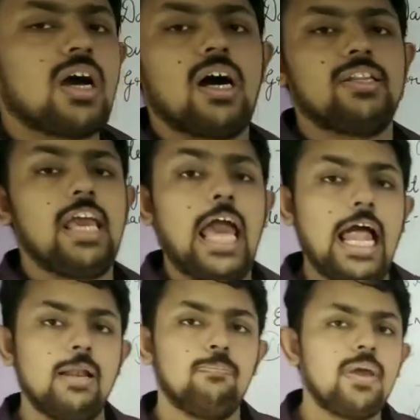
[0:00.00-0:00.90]
are the
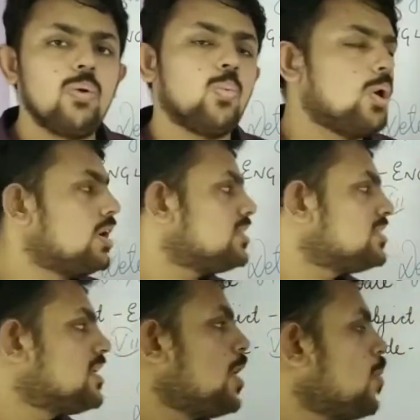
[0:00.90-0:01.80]
helping
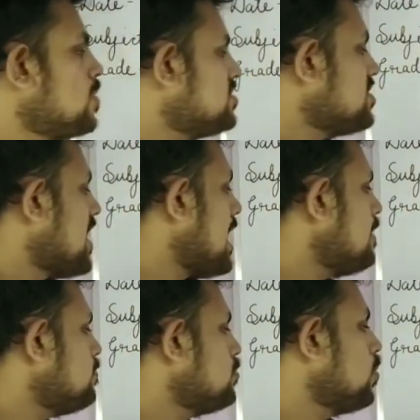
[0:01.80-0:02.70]
words which
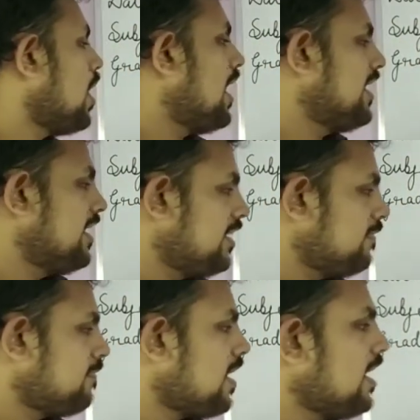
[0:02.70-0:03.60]
help to
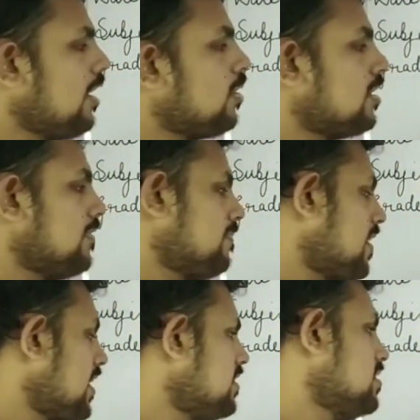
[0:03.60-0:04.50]
identify or
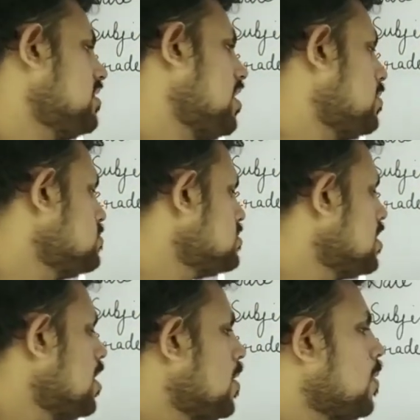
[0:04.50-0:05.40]
define the
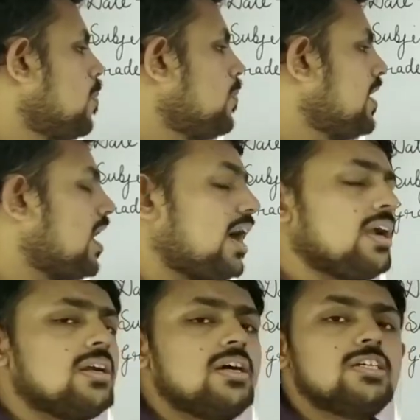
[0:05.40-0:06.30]
nouns we
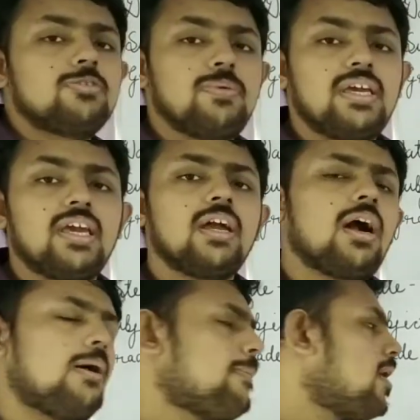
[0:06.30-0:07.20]
are
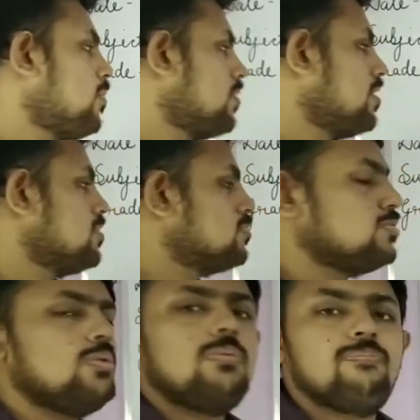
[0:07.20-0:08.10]
speaking about.
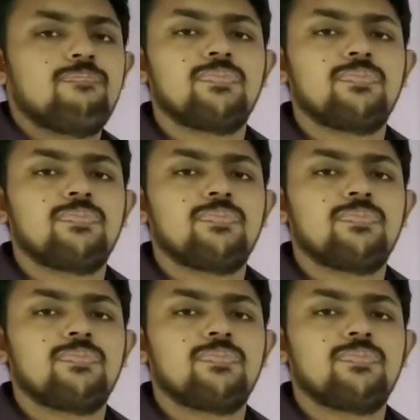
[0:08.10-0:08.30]
So